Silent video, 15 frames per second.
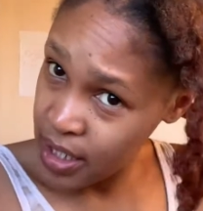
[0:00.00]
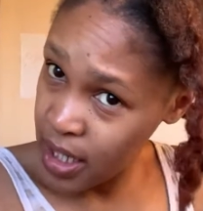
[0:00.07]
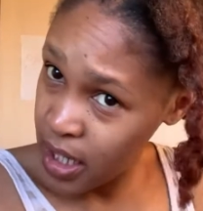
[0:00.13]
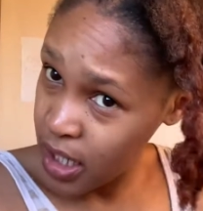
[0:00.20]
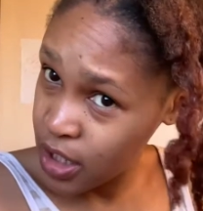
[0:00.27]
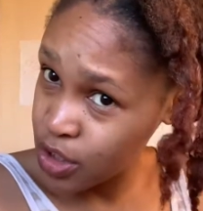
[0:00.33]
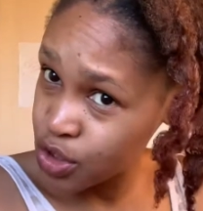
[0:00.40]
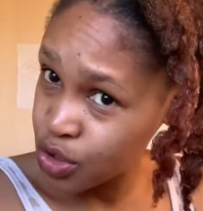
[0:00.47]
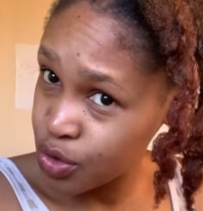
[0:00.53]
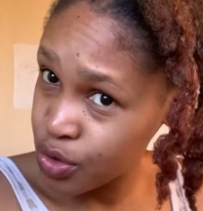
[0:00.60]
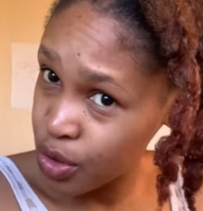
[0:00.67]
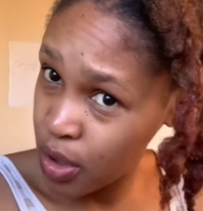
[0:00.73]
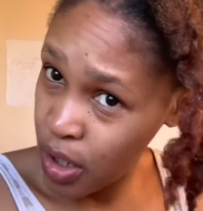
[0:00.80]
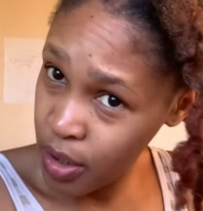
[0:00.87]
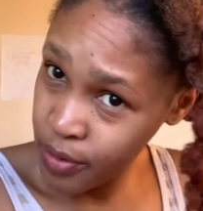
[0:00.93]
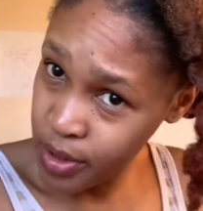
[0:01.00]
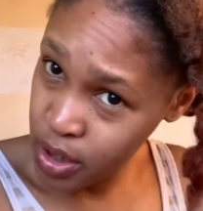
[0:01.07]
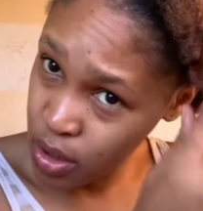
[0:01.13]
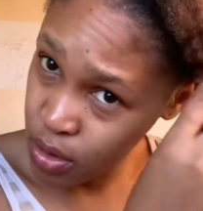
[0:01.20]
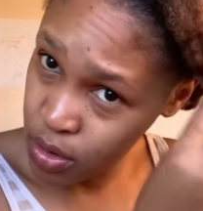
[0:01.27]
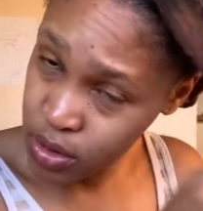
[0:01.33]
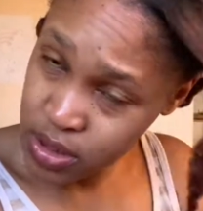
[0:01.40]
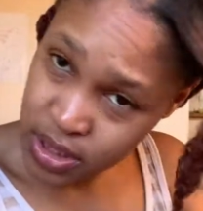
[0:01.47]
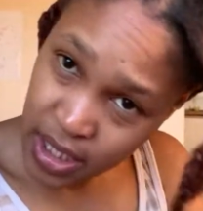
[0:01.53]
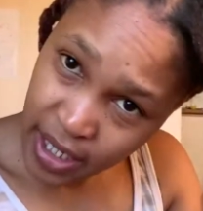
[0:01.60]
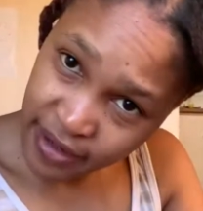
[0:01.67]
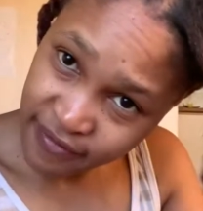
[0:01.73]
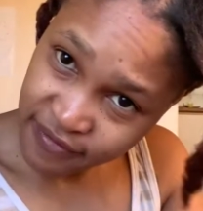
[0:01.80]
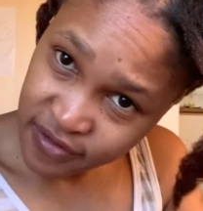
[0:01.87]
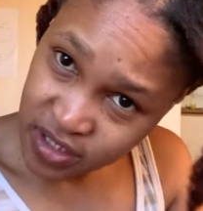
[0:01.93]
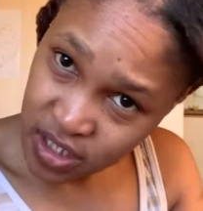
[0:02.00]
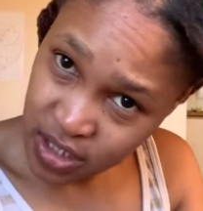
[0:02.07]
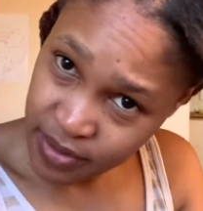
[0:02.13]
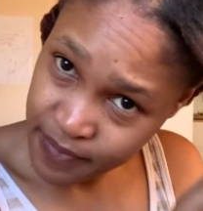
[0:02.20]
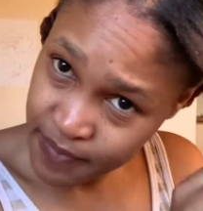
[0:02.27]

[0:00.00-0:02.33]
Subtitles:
I'll show you how it looks after.